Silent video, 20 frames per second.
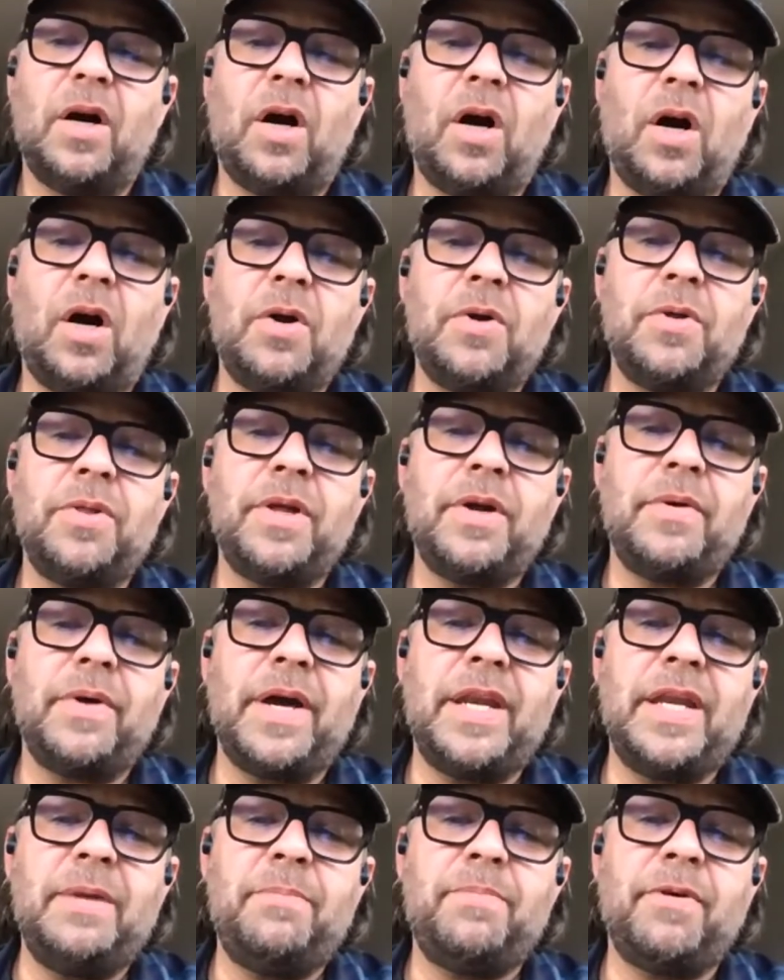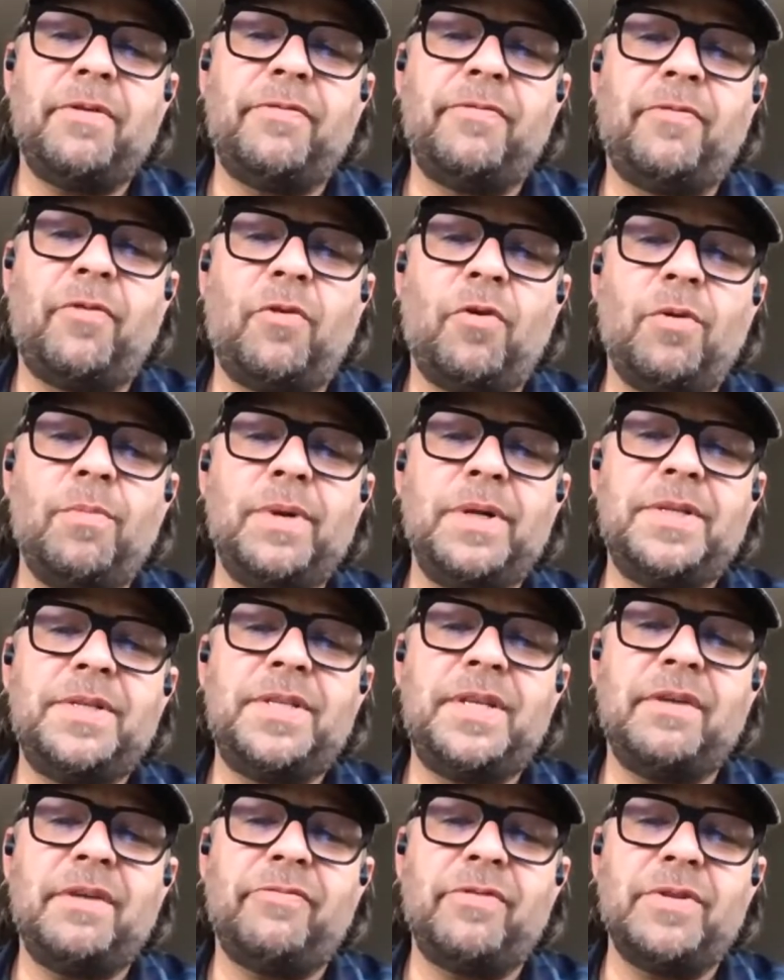Are there any performance
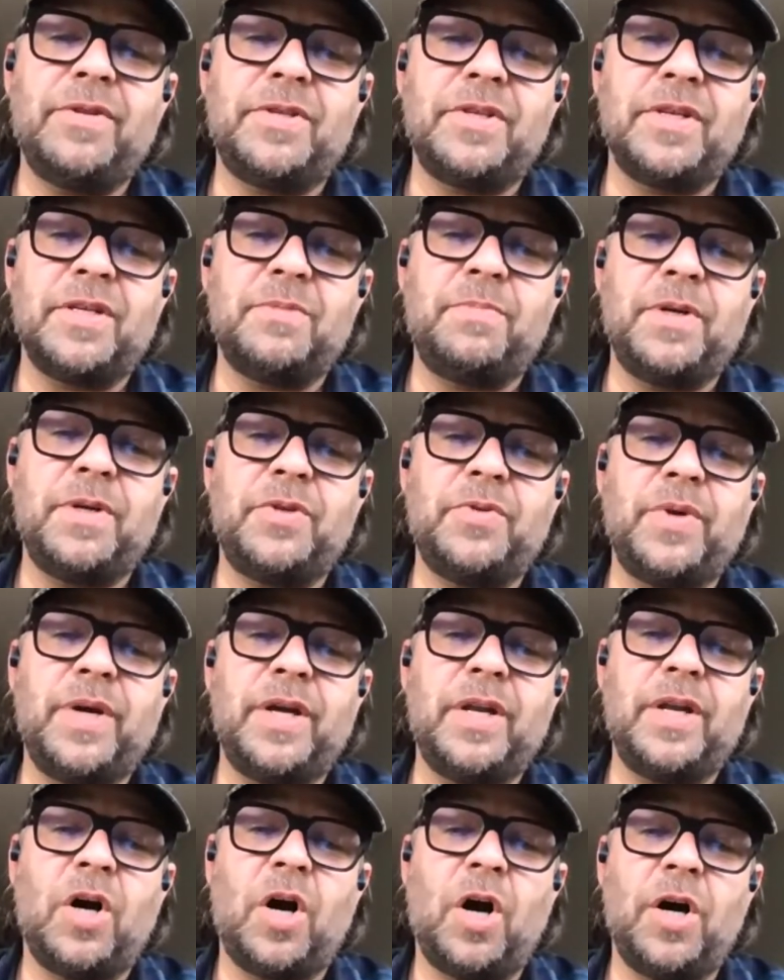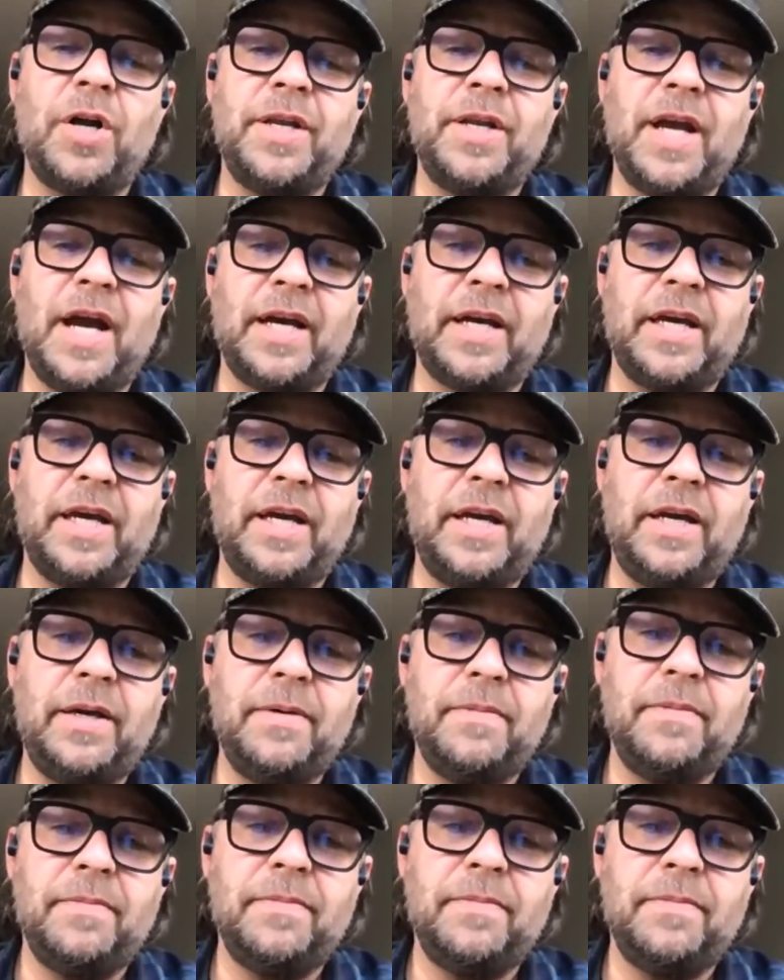differences between Honyaki